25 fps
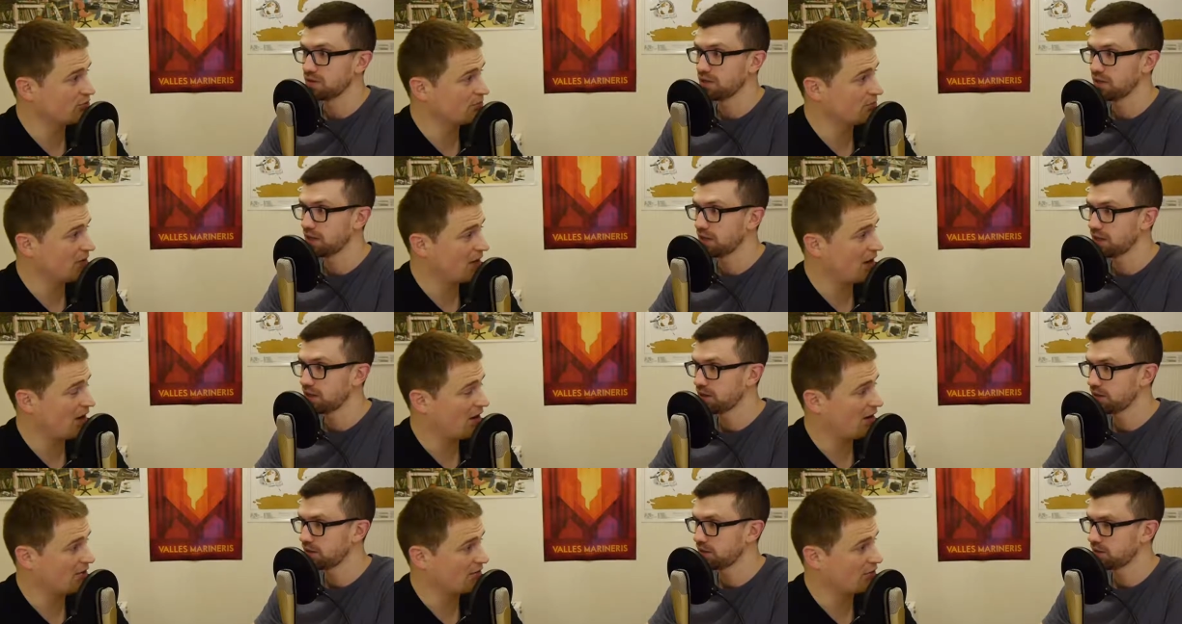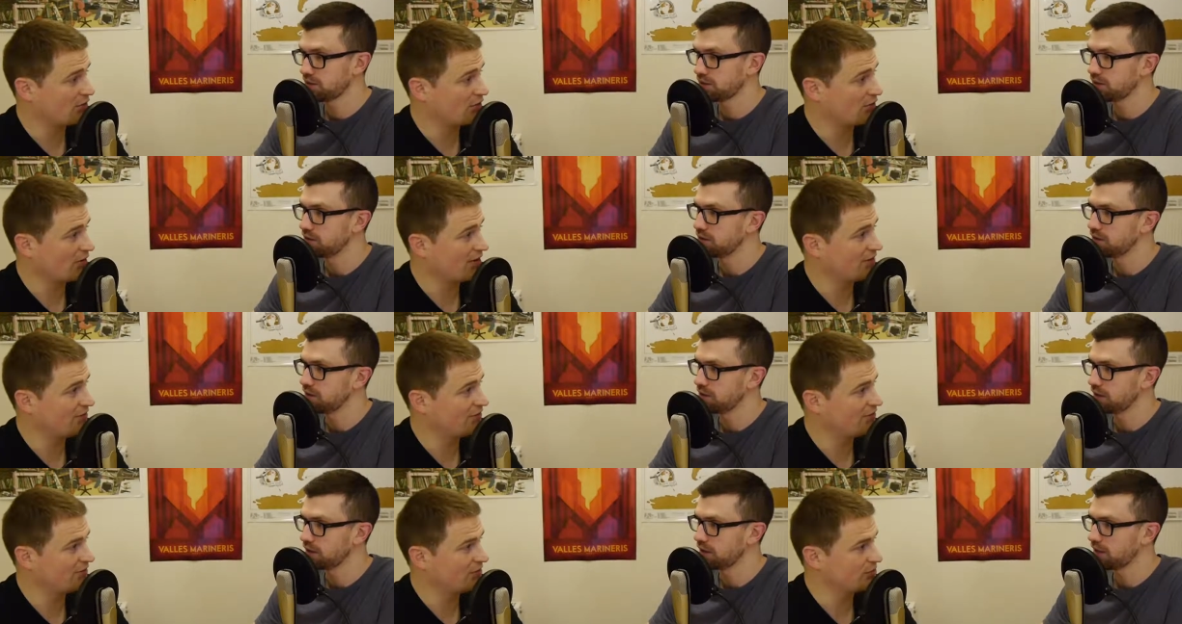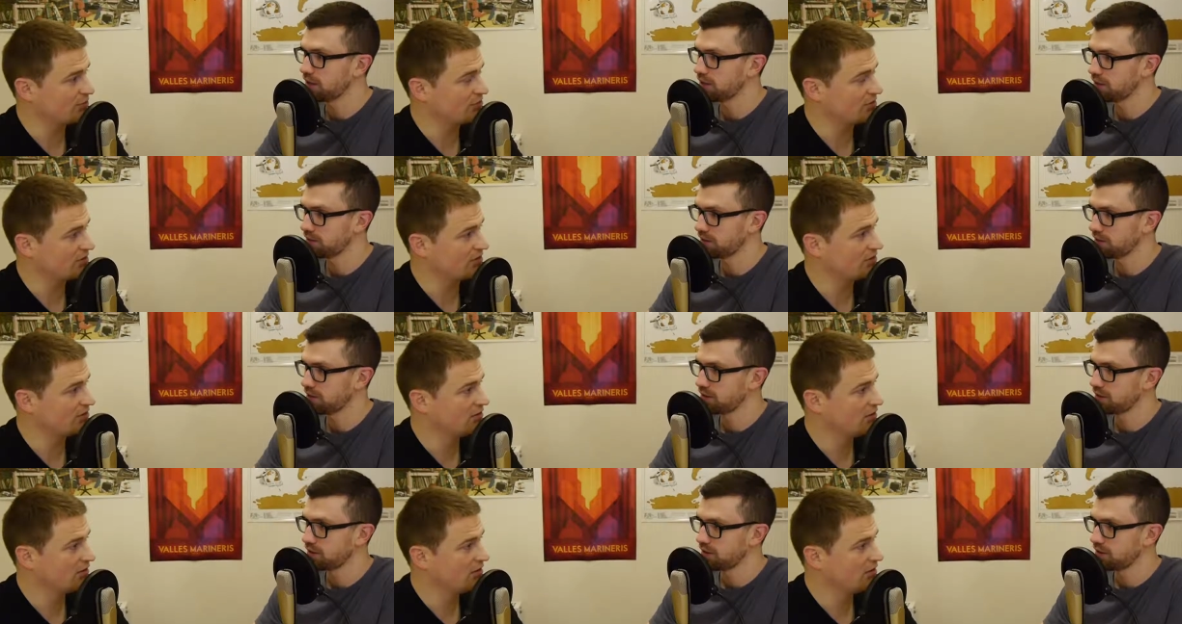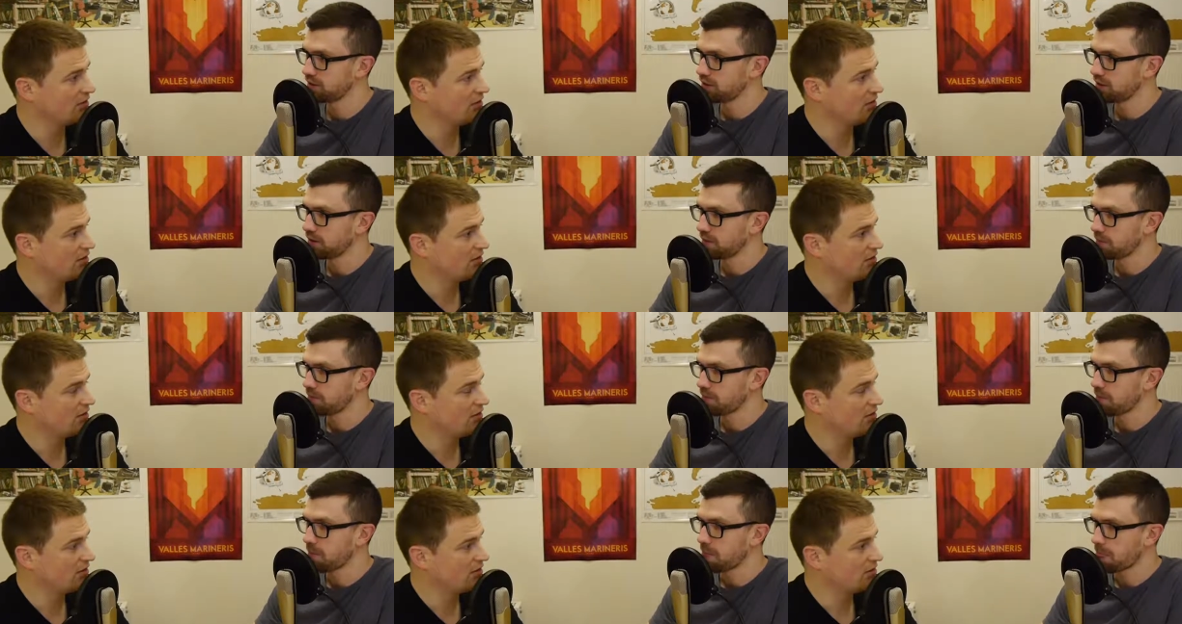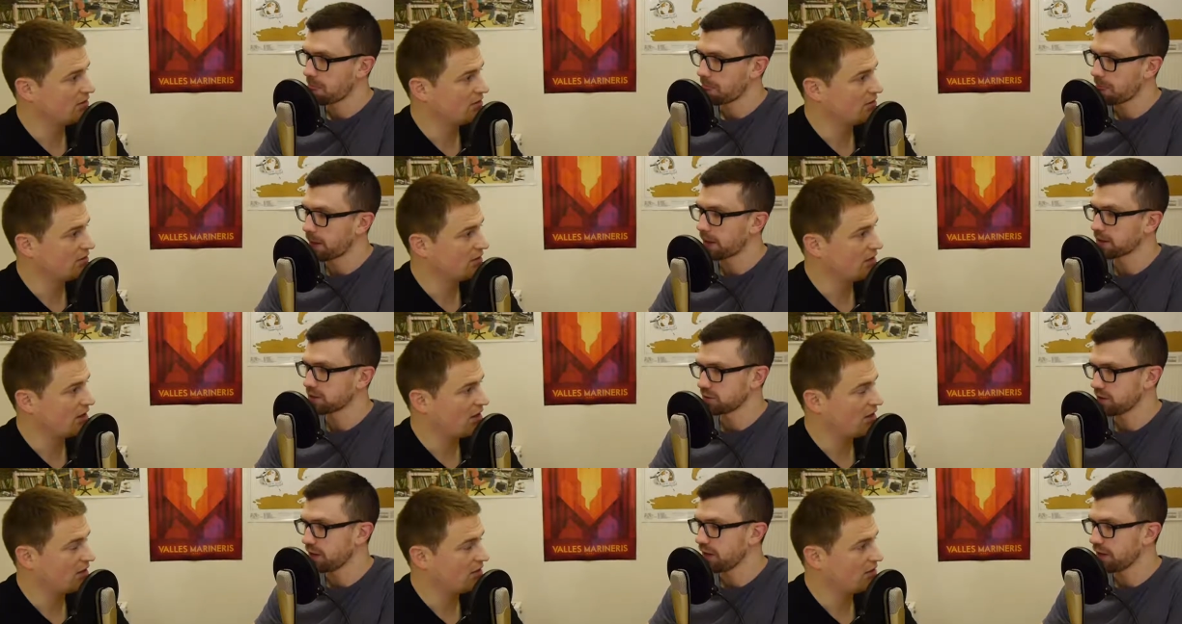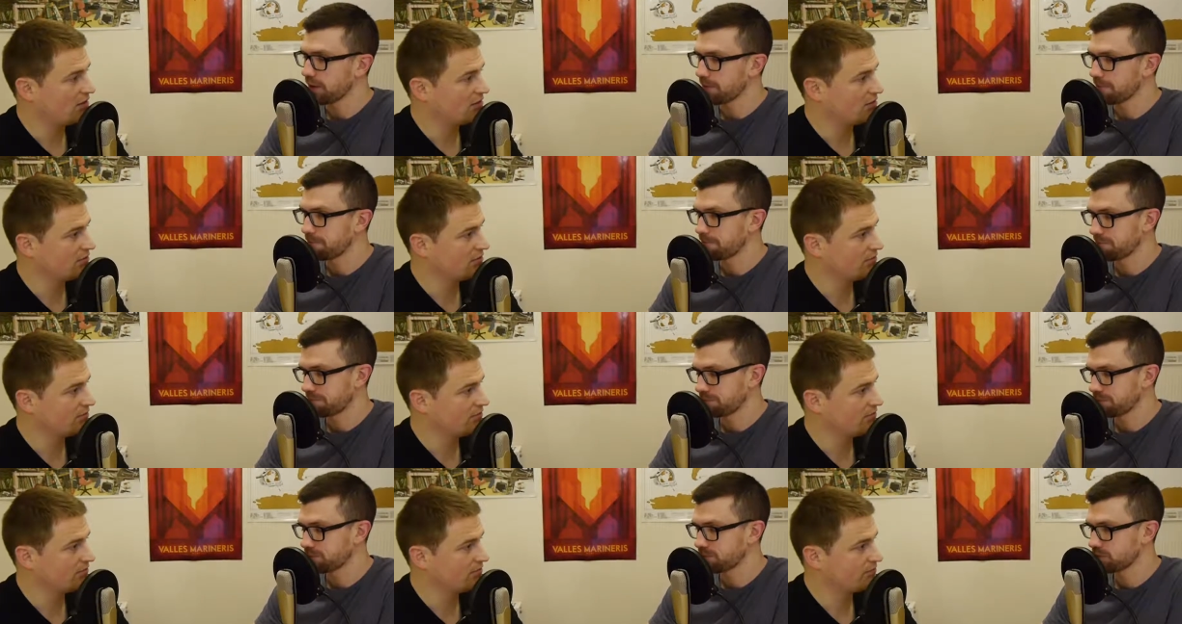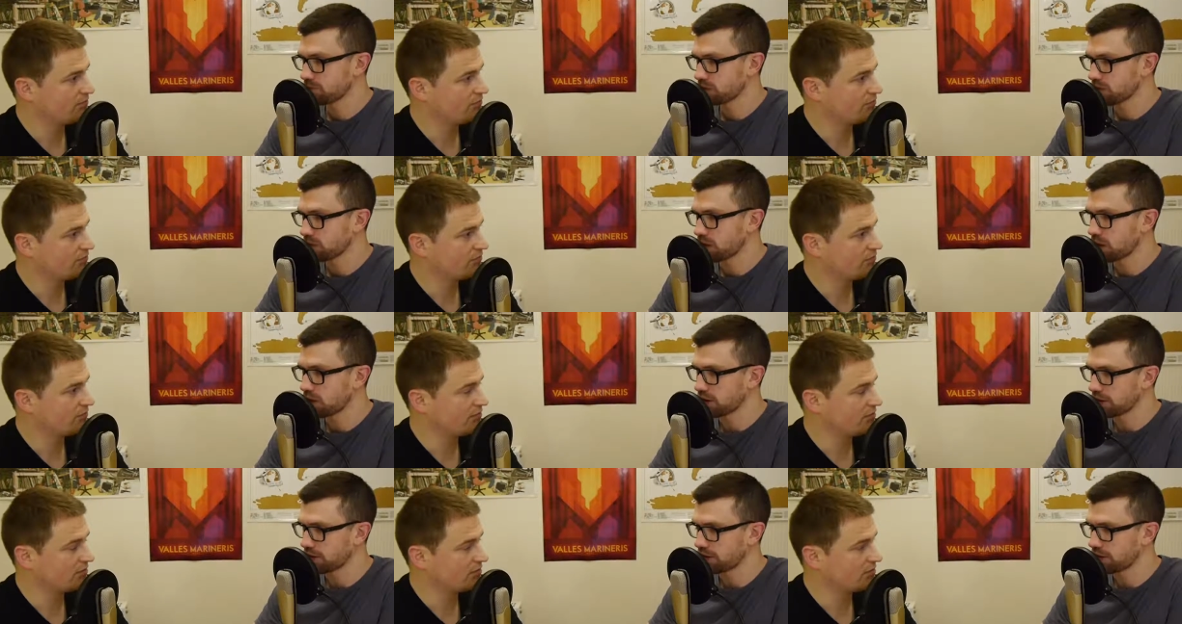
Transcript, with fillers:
Speaker 1: yeah. part of the great yeah.
Speaker 2: filter that yeah I